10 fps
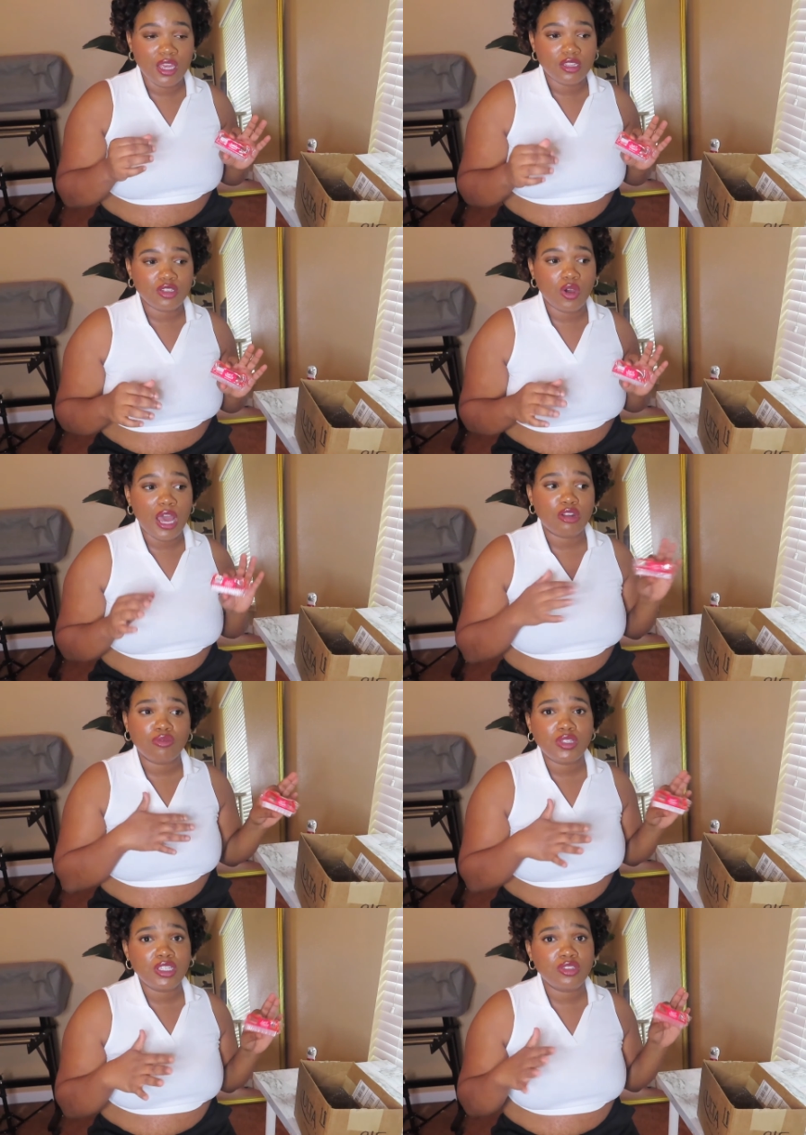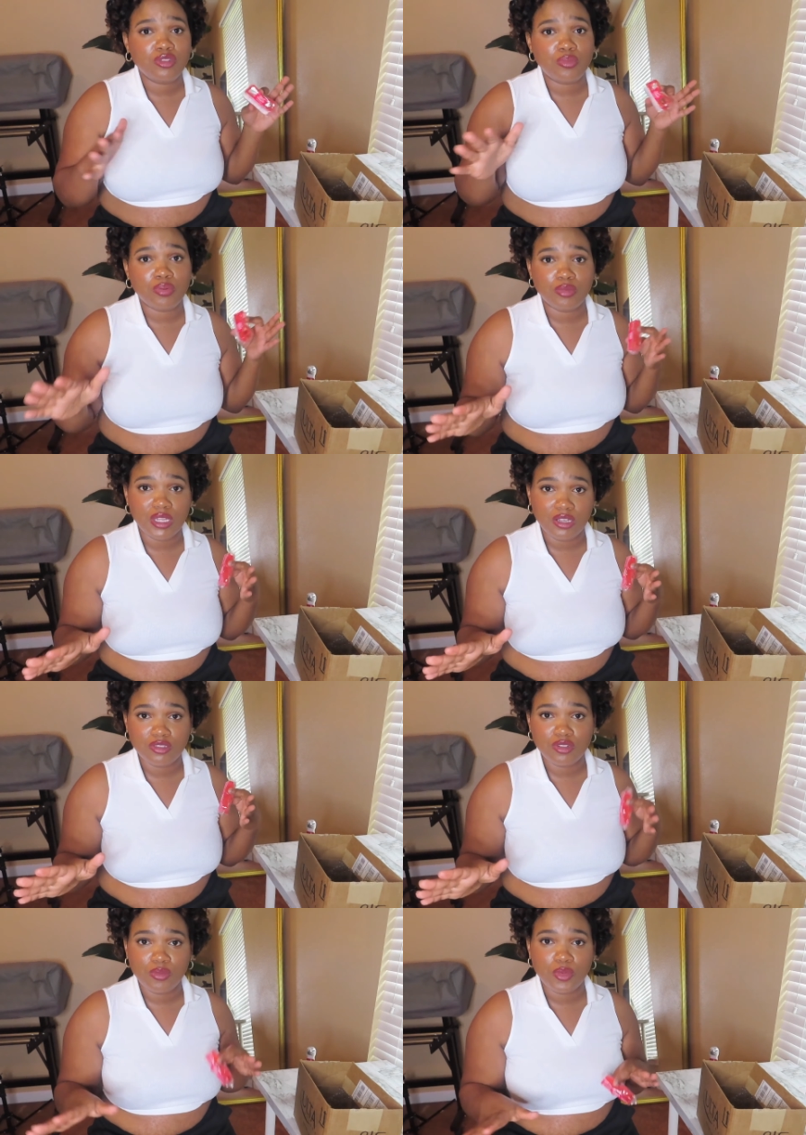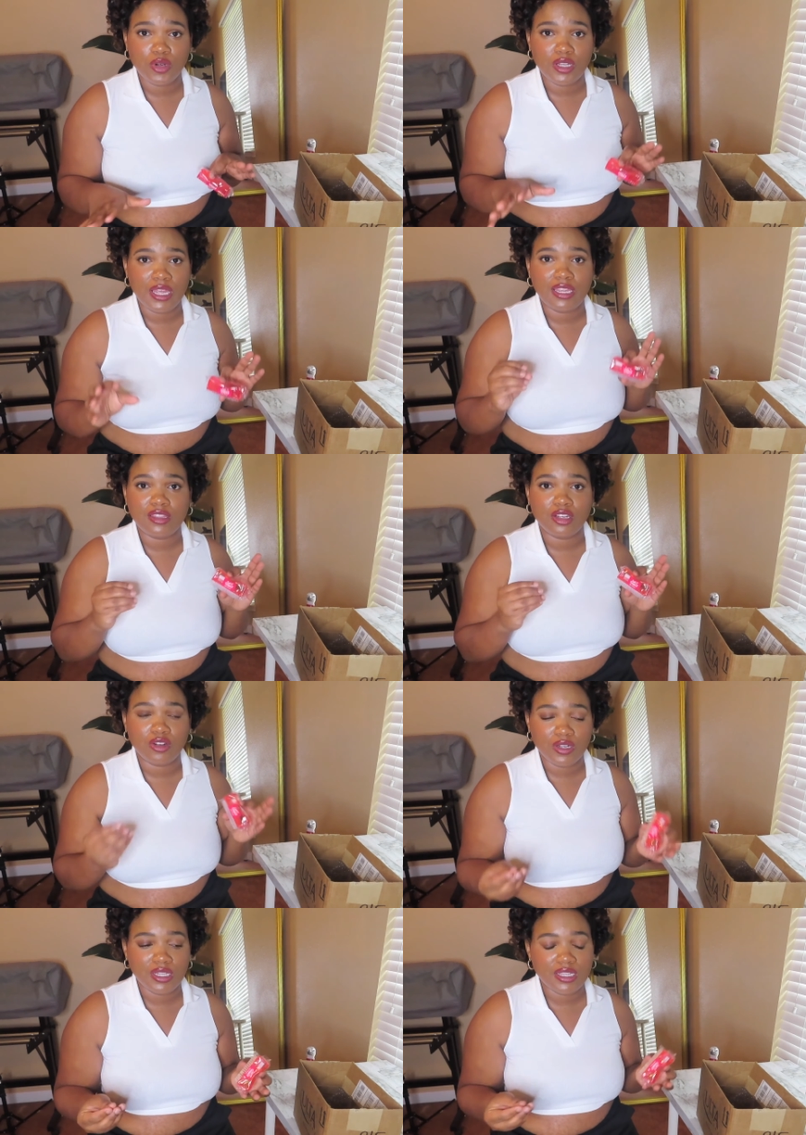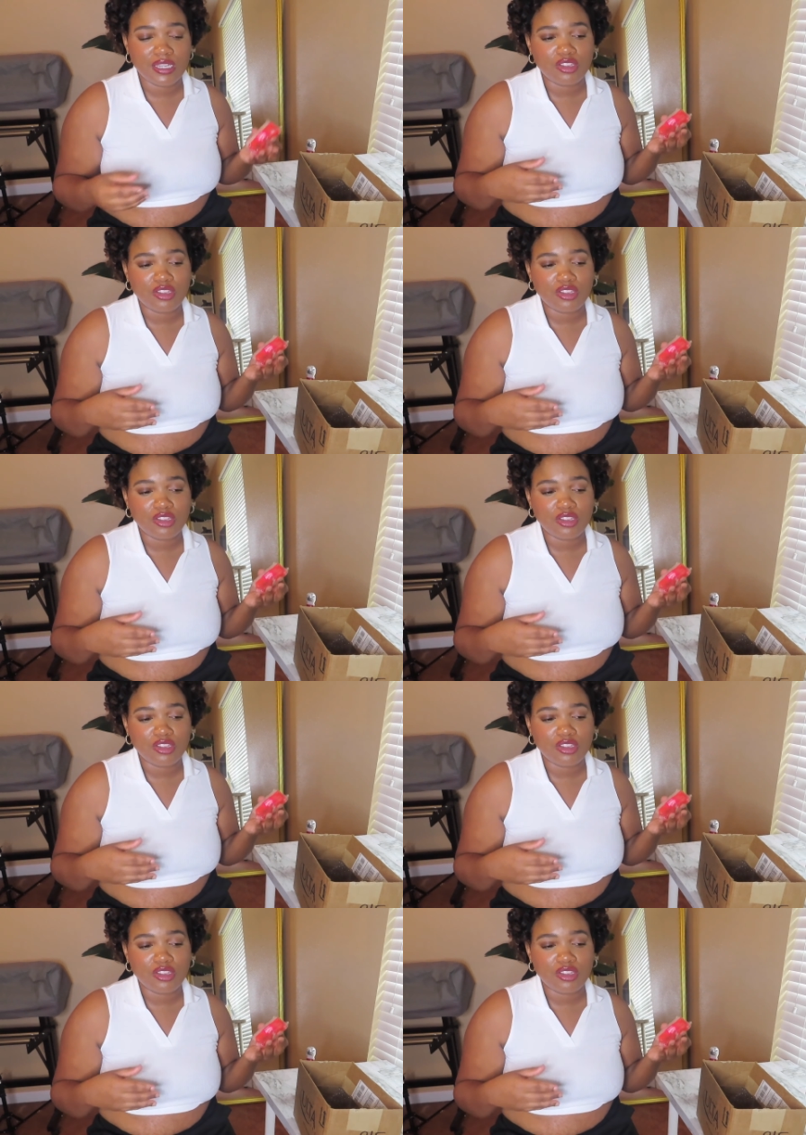so I don't really do nails no more, like the acrylics.